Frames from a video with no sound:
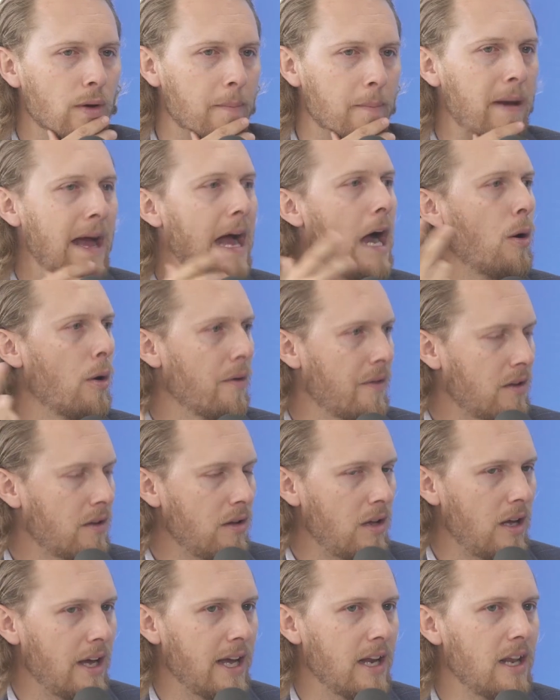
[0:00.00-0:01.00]
empower the
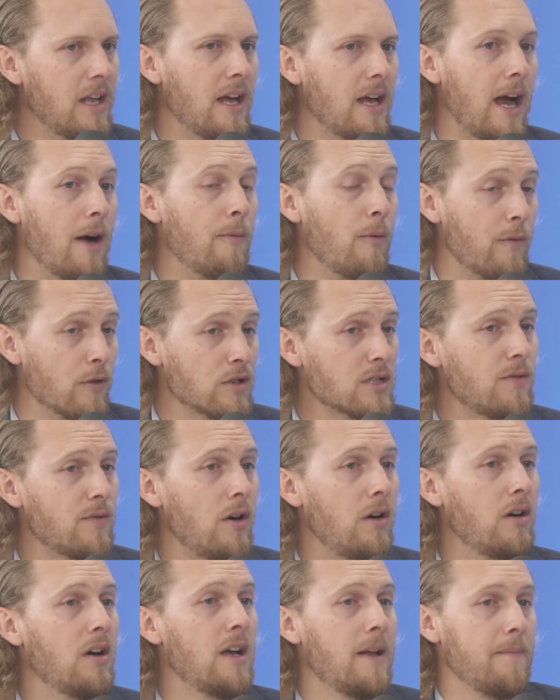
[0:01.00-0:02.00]
client? Well, first of
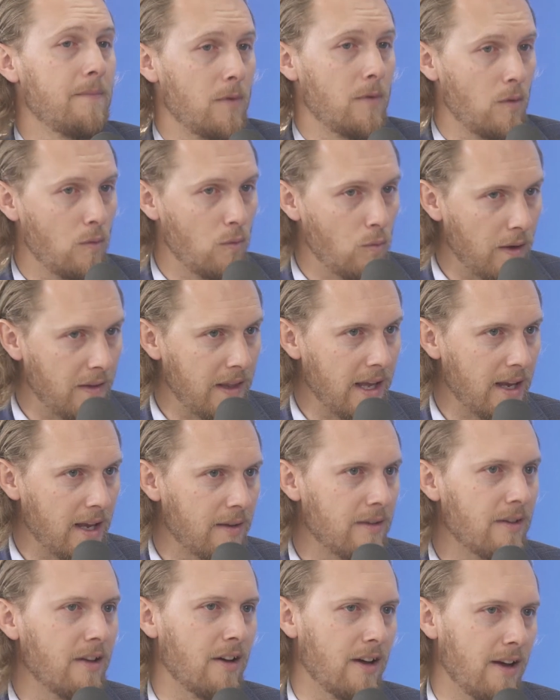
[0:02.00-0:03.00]
all, when they,
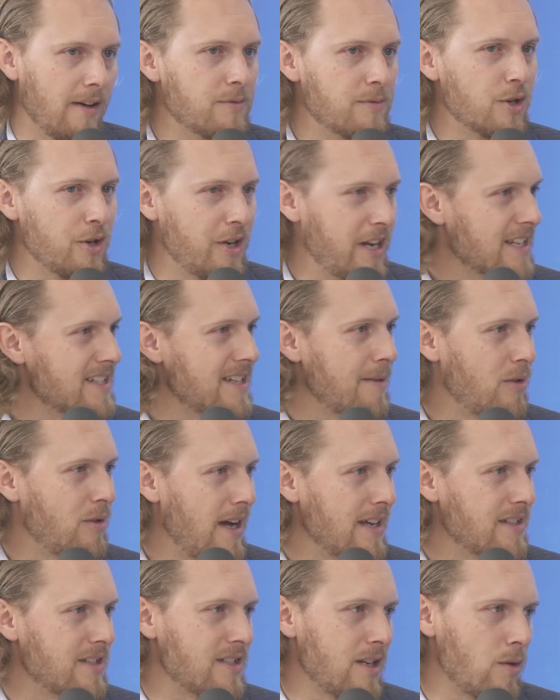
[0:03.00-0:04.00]
I'm sure you get some
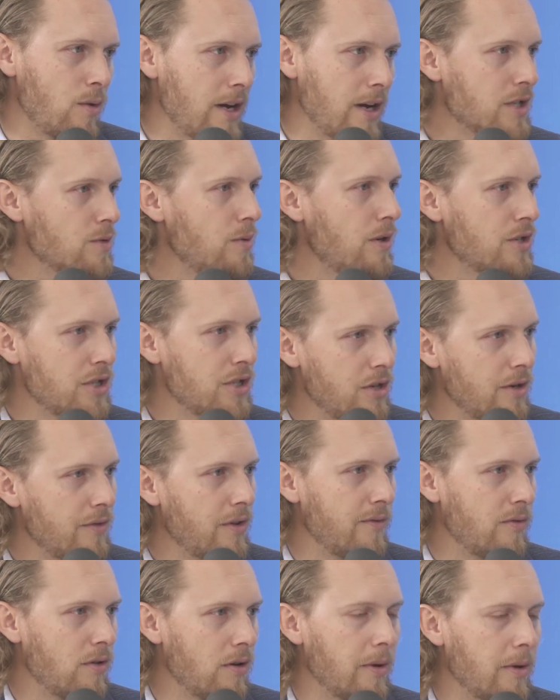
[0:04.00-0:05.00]
clients that say, well, I just want you to do
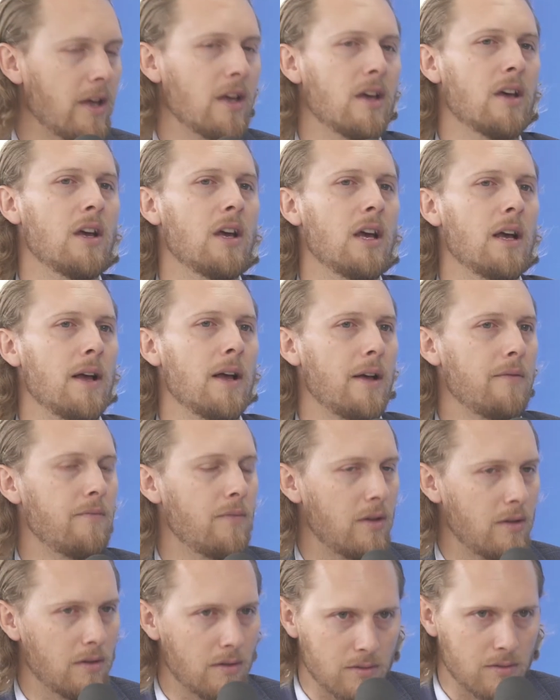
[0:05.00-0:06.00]
everything for me.
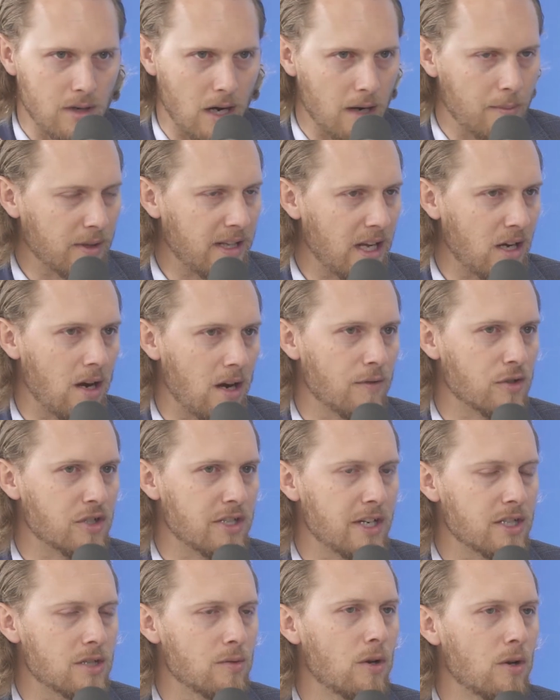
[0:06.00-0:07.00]
Talk about that
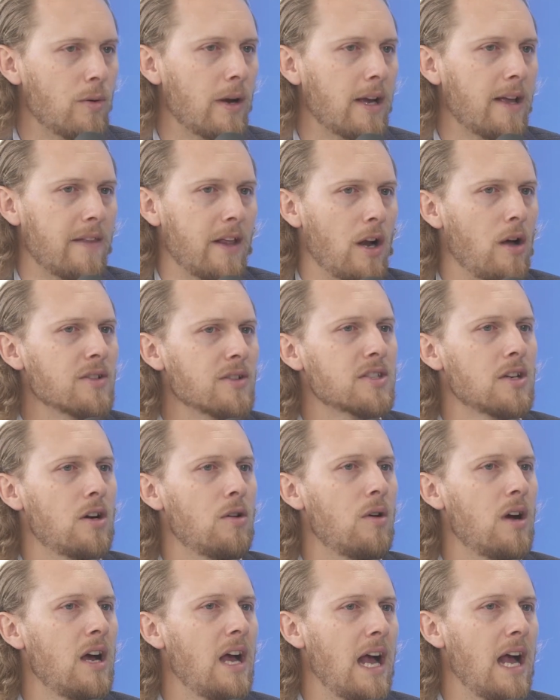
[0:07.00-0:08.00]
conversation real quick. And then
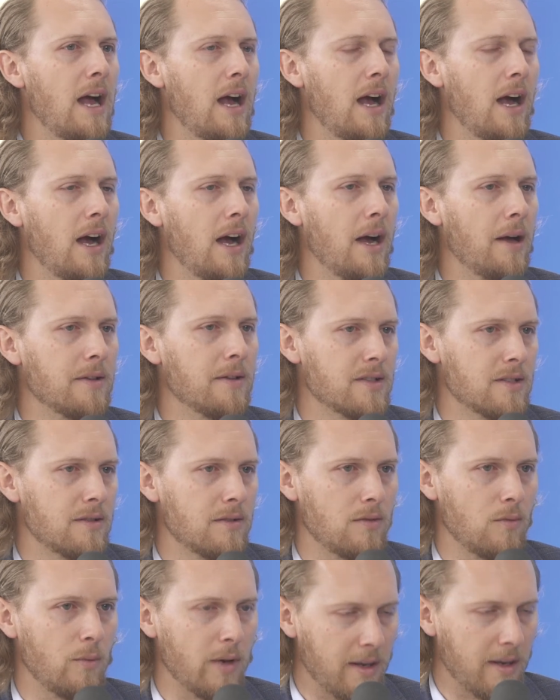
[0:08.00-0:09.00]
also
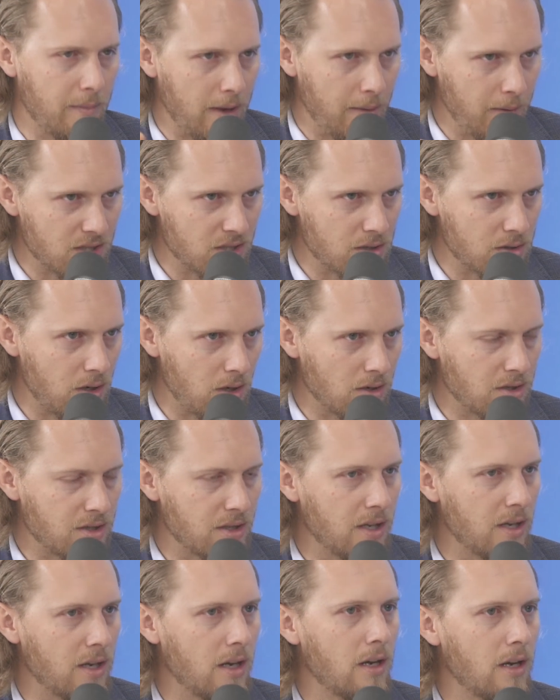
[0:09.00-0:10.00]
we can maybe start
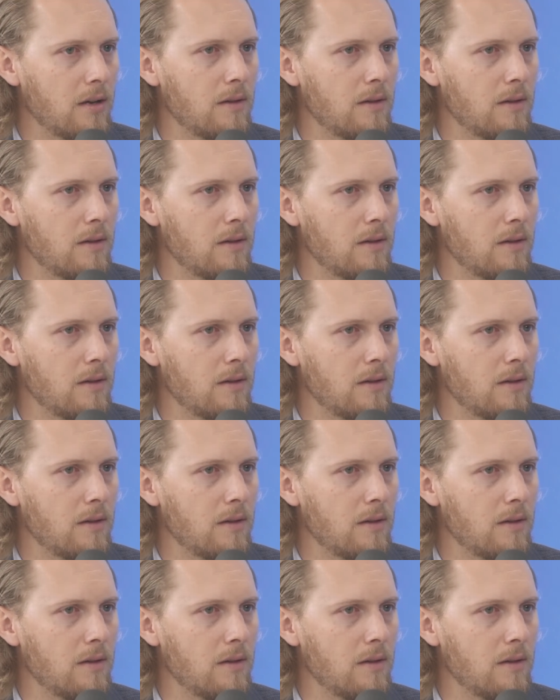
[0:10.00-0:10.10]
to